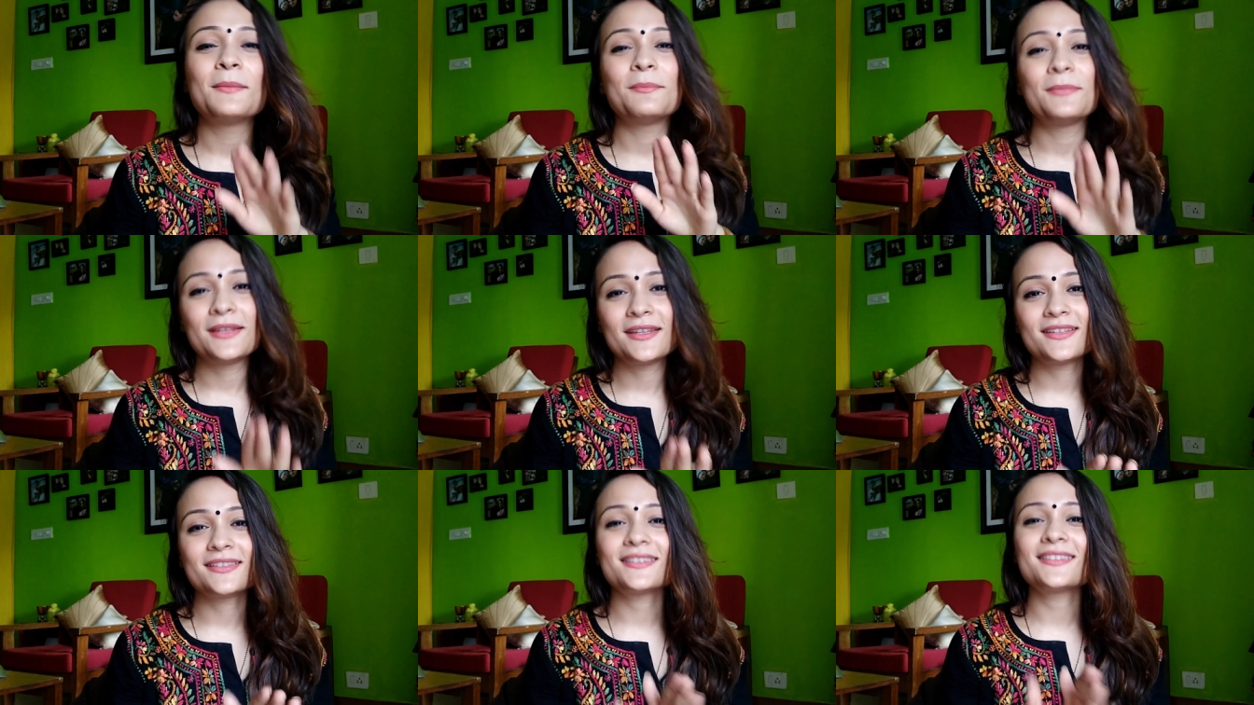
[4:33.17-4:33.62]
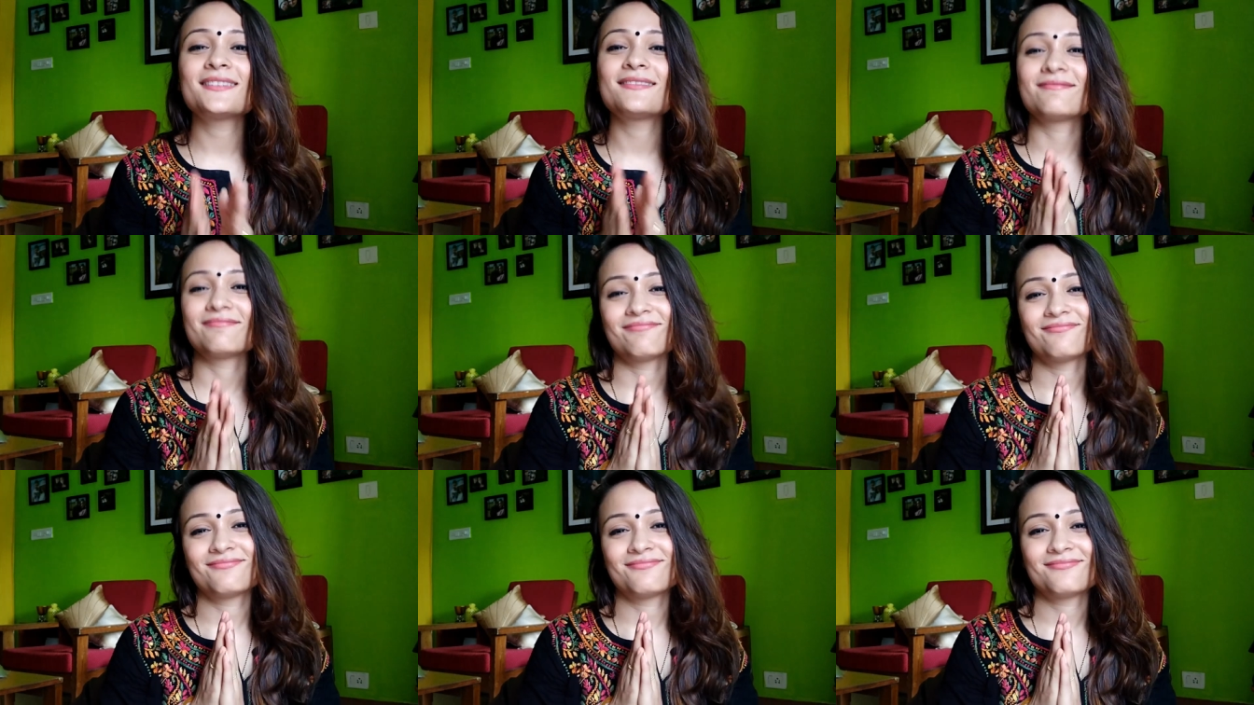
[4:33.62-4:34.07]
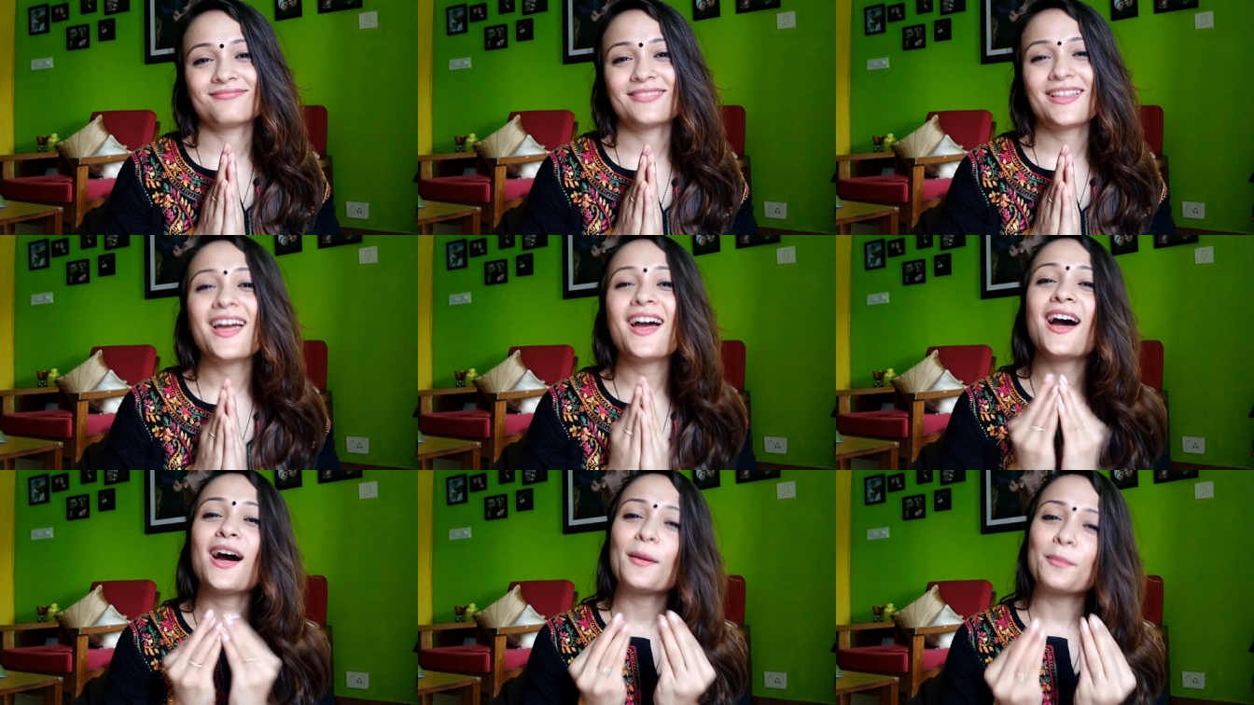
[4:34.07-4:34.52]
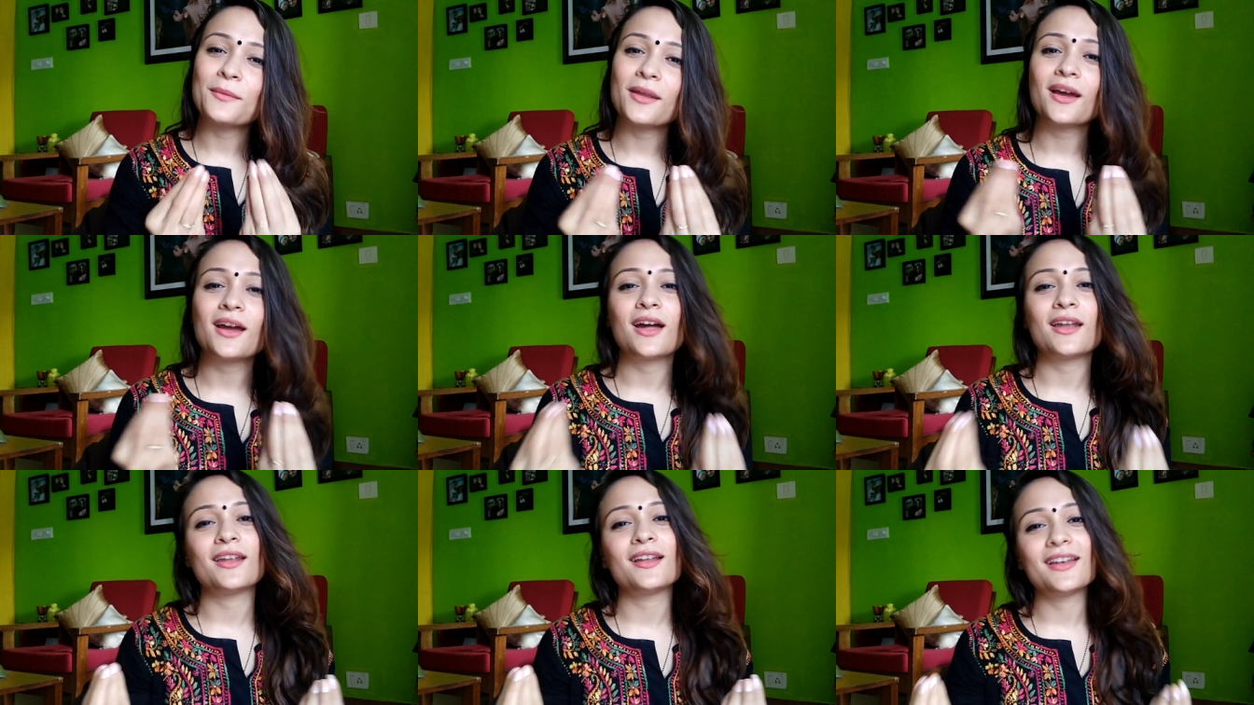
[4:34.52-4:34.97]
please
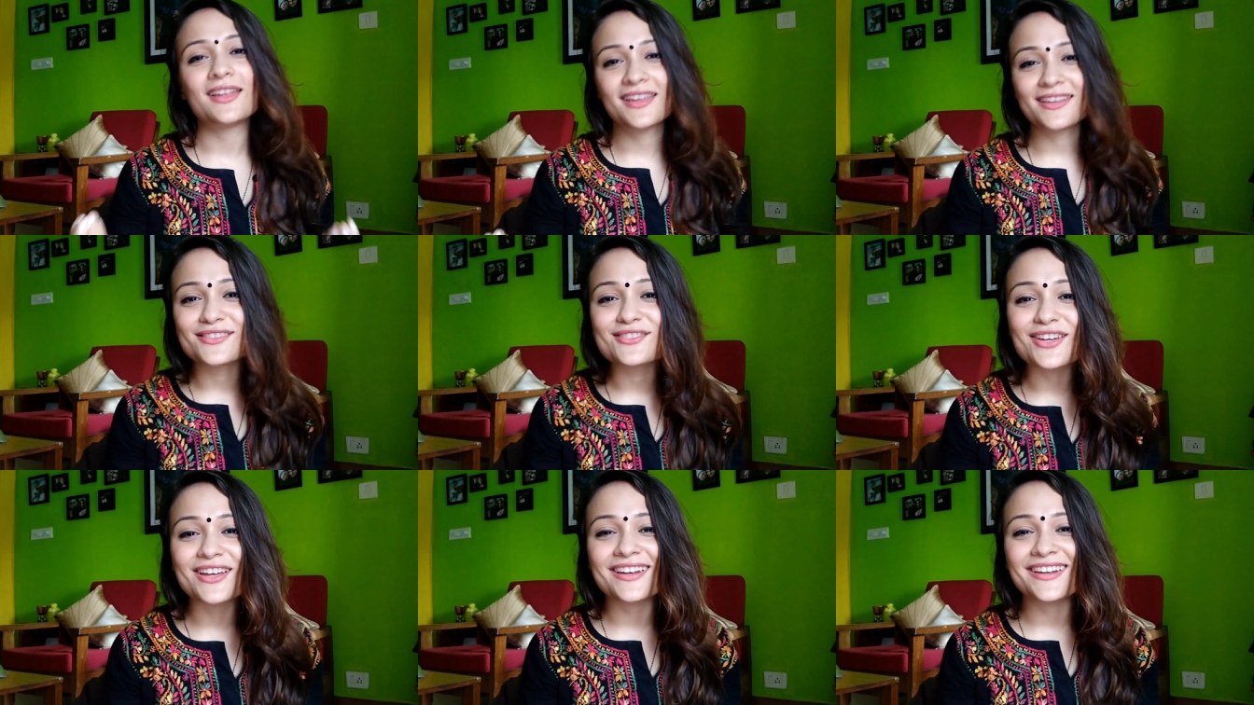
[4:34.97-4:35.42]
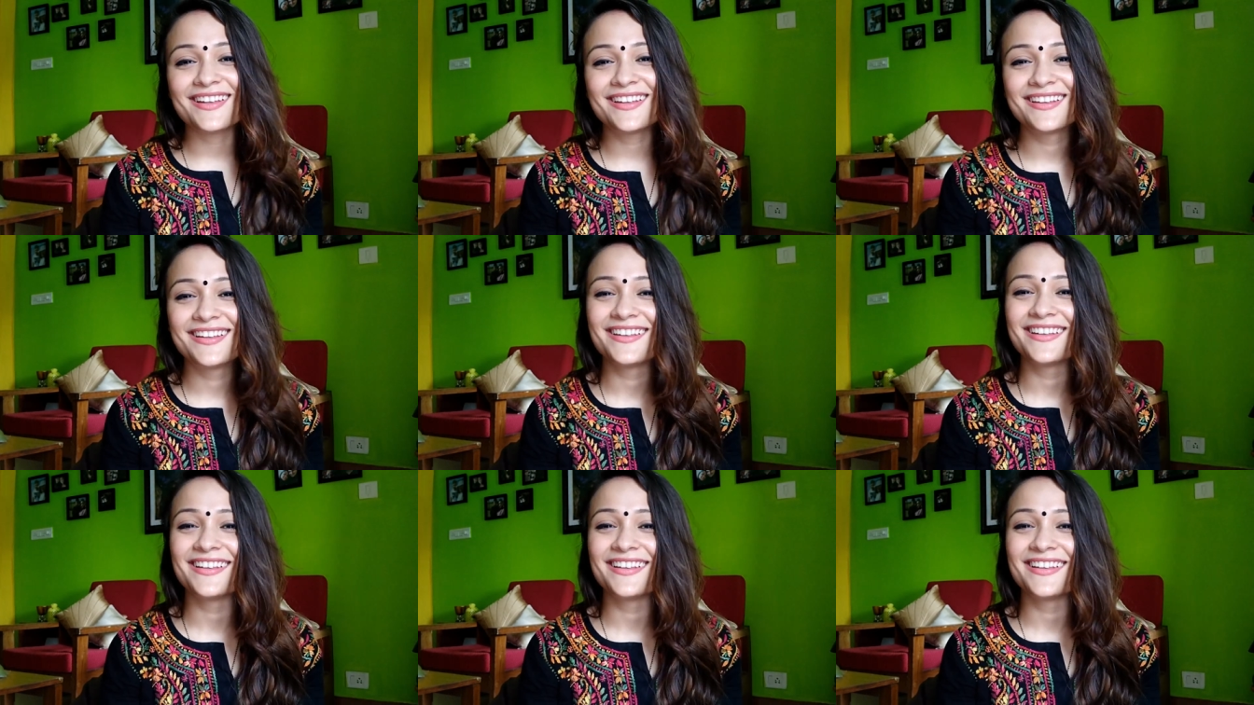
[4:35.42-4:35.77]
apna khana leke jana.